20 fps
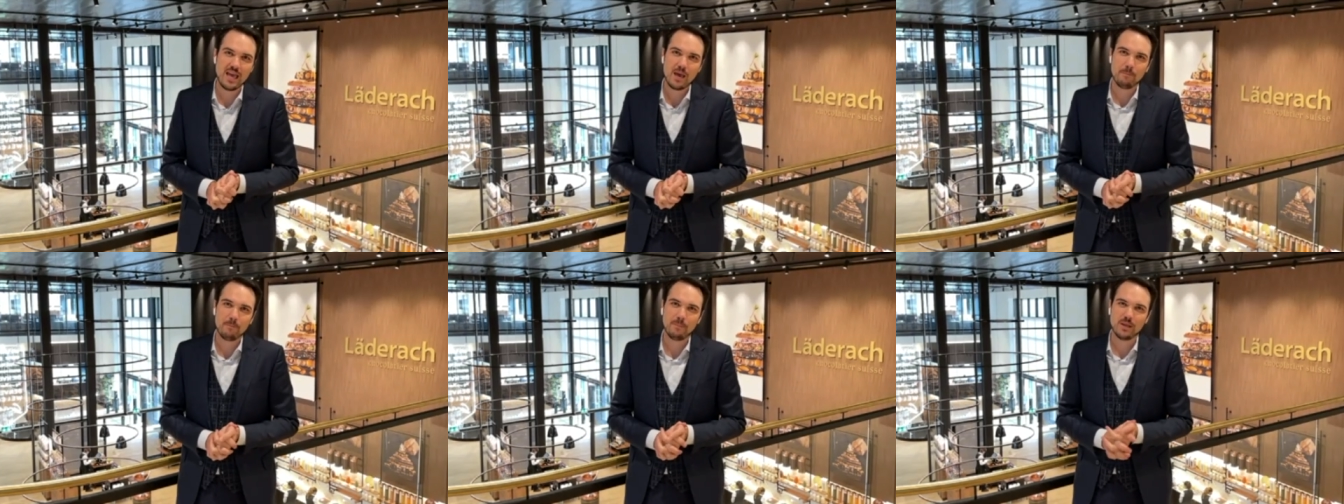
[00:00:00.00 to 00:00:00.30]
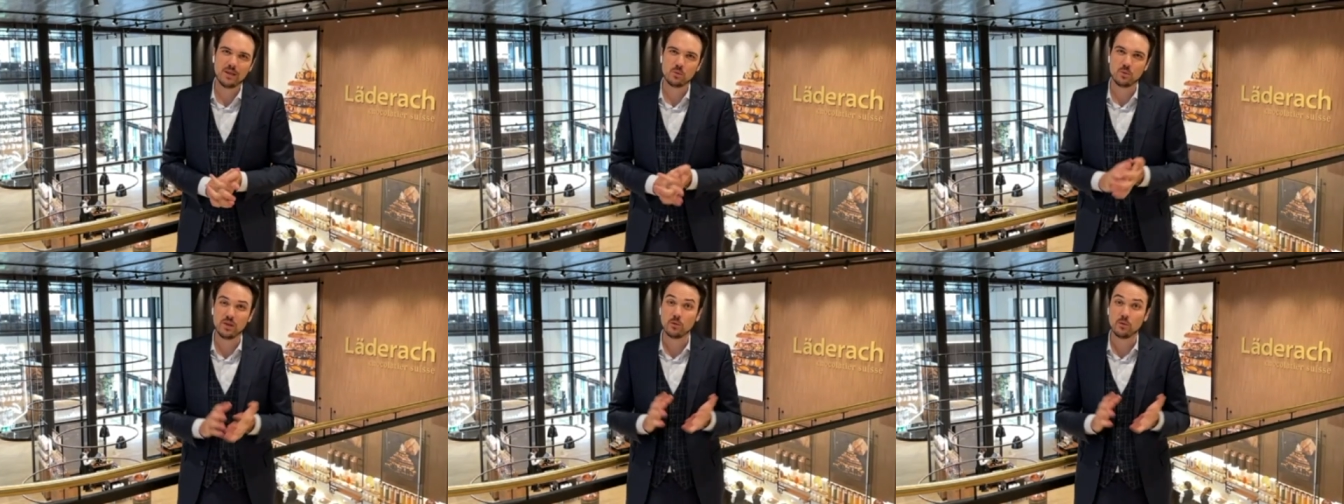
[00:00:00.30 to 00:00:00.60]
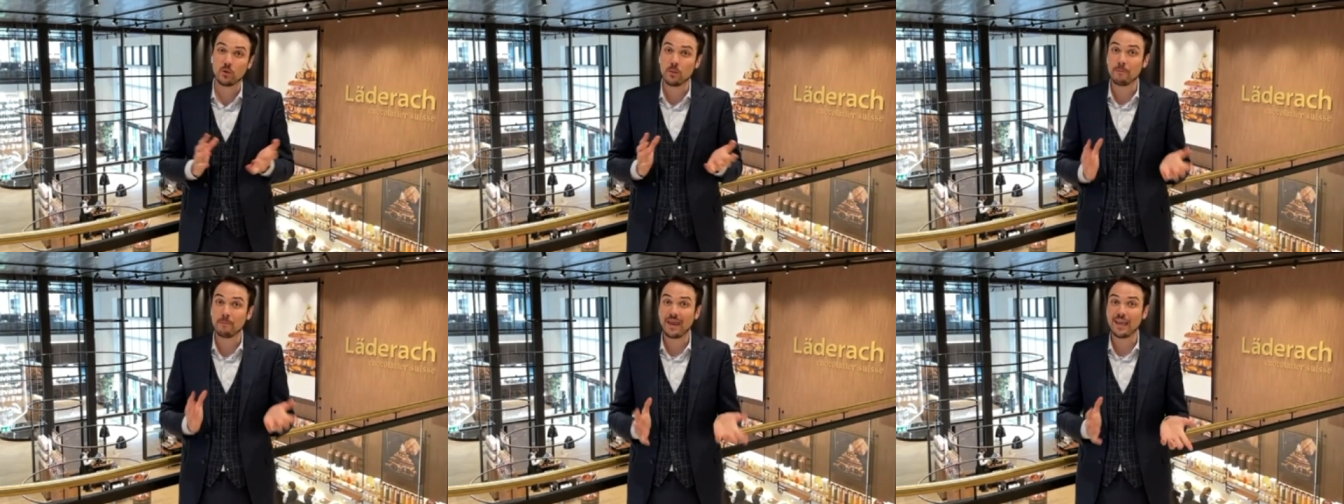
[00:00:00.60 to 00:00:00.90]
but we
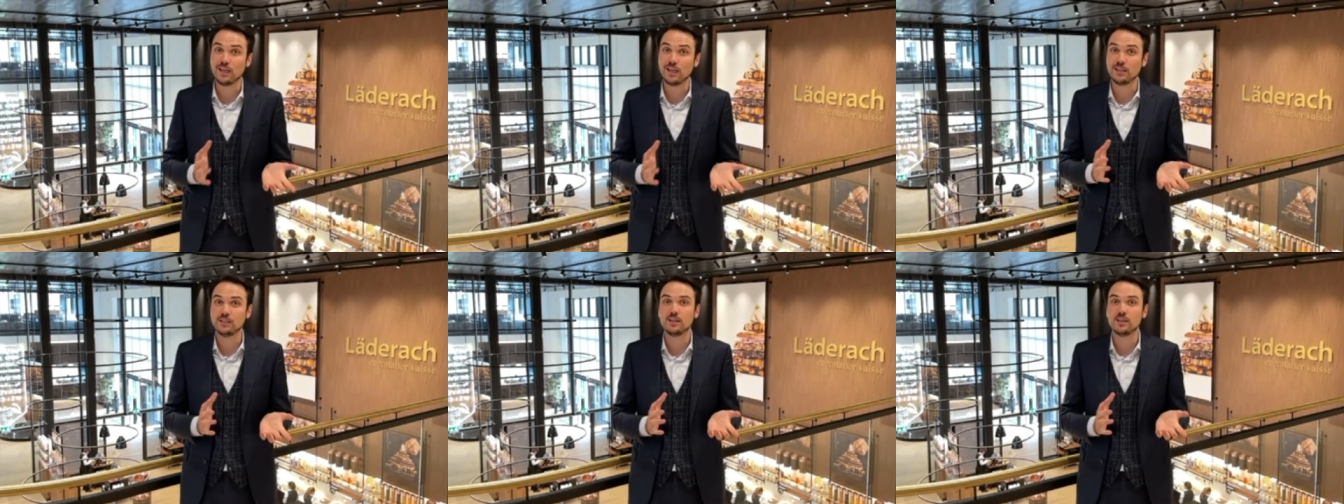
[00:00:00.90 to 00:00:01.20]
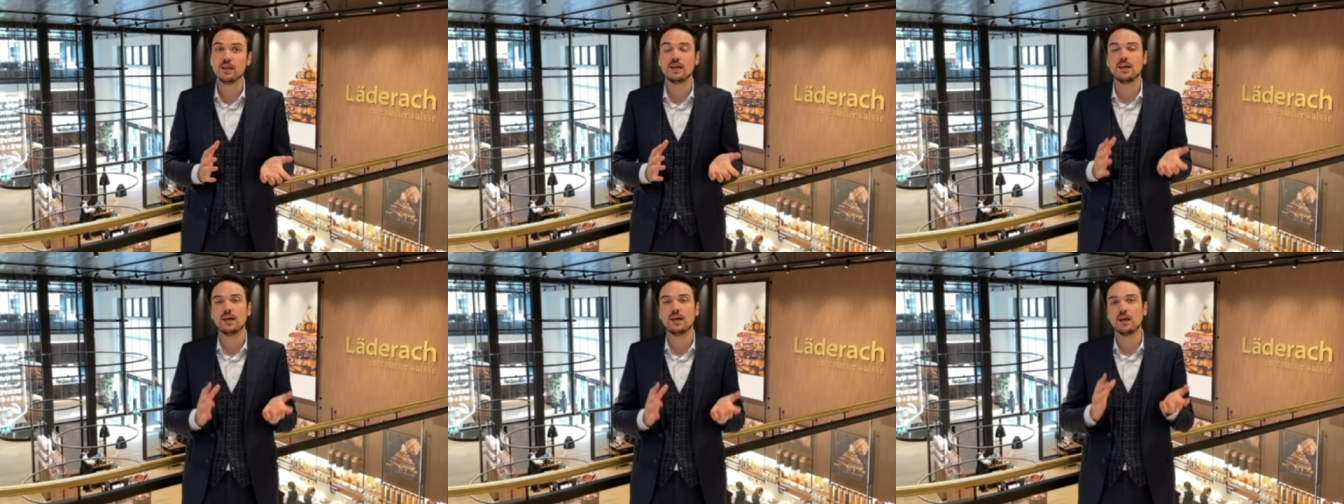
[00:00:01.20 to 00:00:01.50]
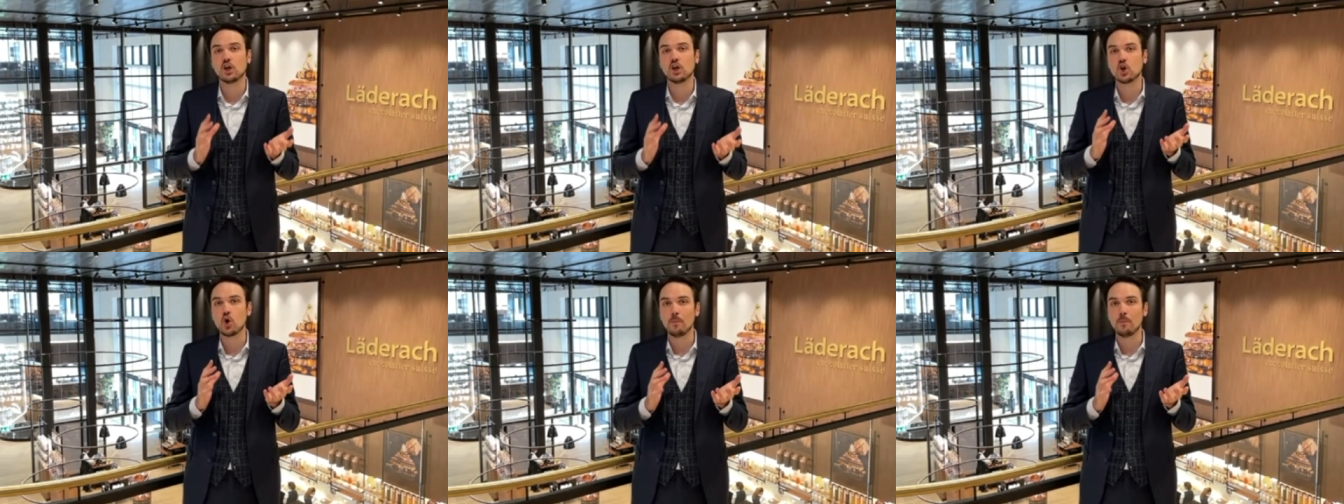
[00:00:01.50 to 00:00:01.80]
remain uh,
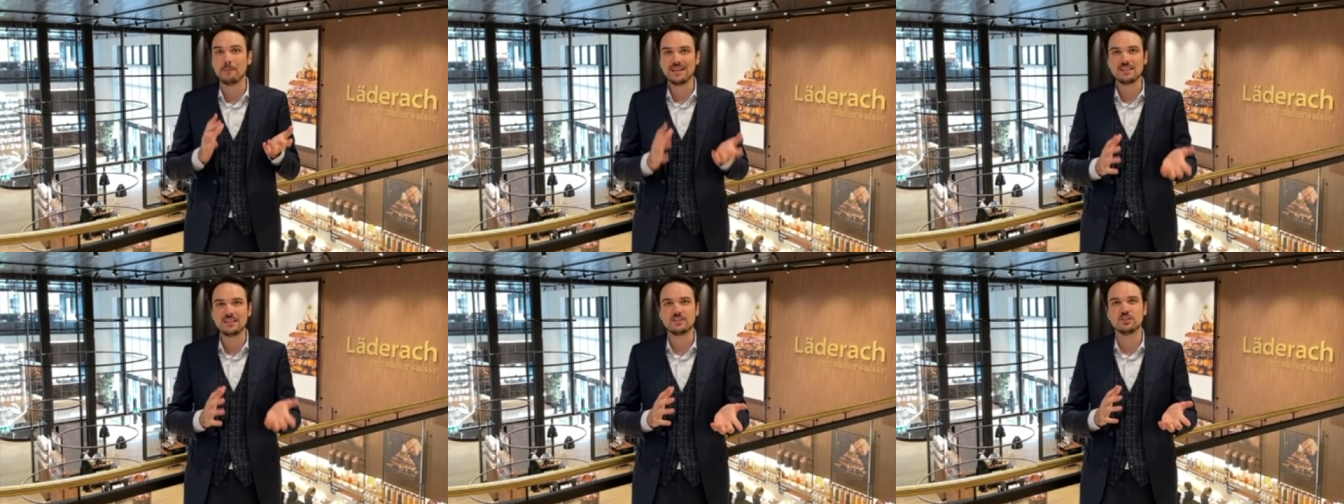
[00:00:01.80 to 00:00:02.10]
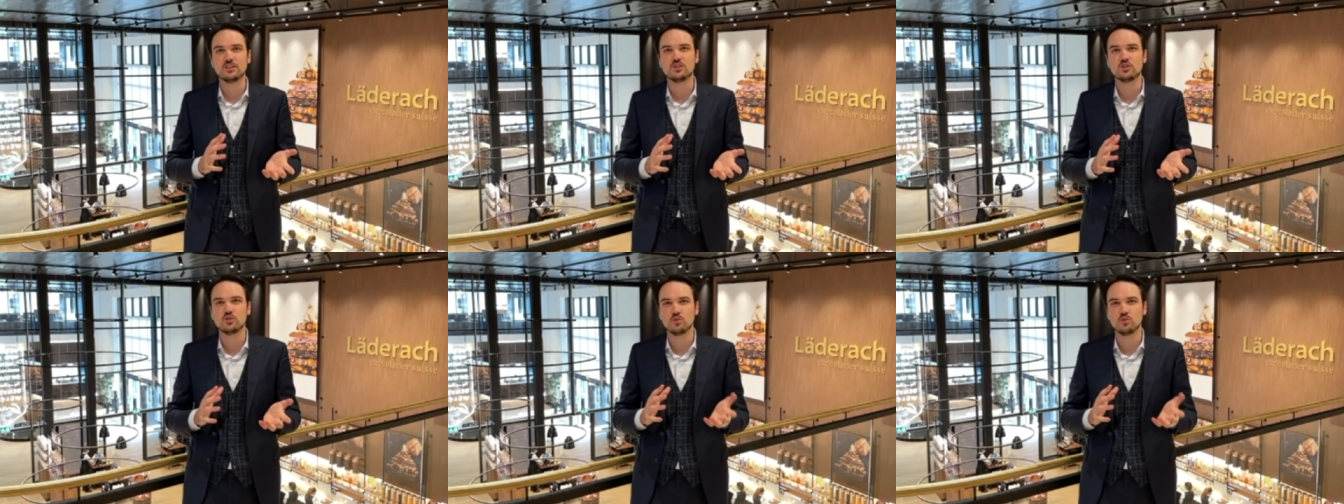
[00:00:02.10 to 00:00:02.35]
committed